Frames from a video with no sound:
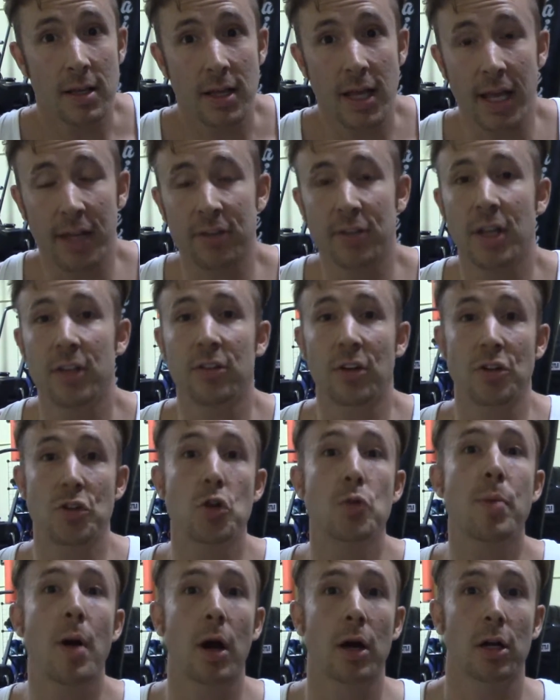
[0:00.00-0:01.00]
It's a
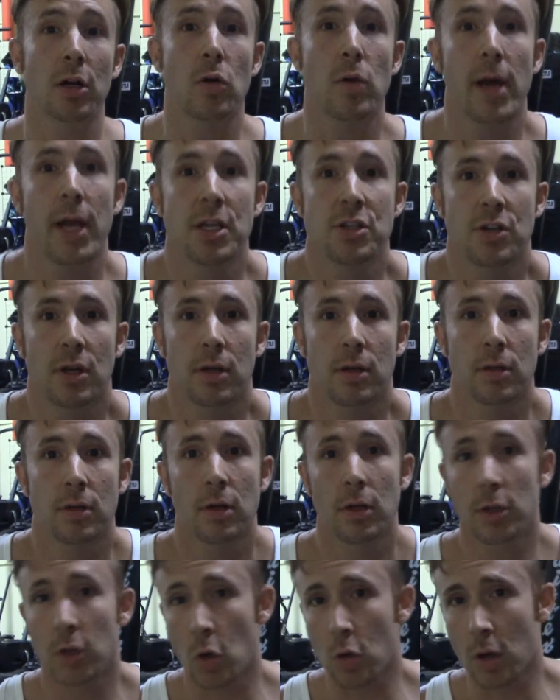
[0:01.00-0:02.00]
two-part equation.
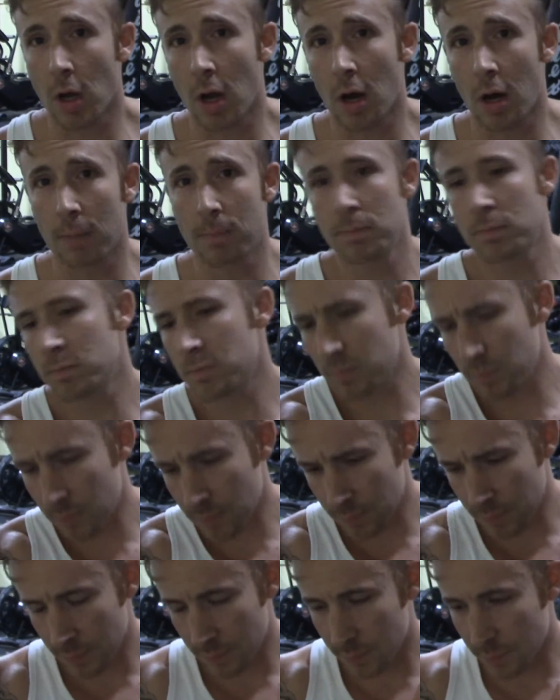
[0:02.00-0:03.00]
Low carb
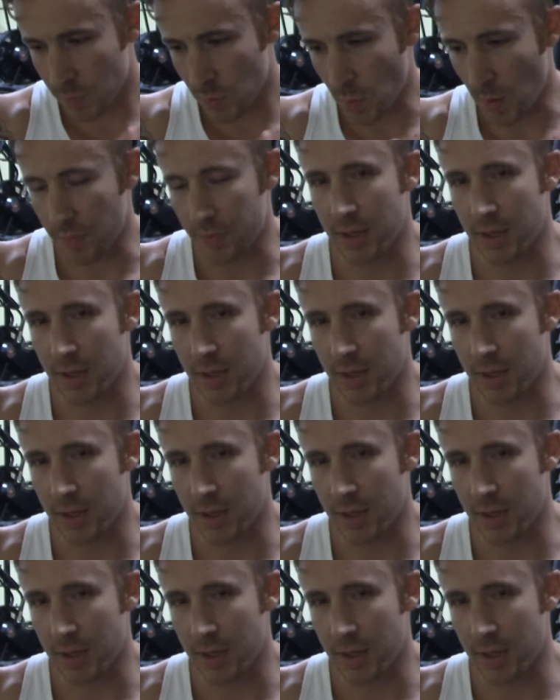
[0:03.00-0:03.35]
throughout the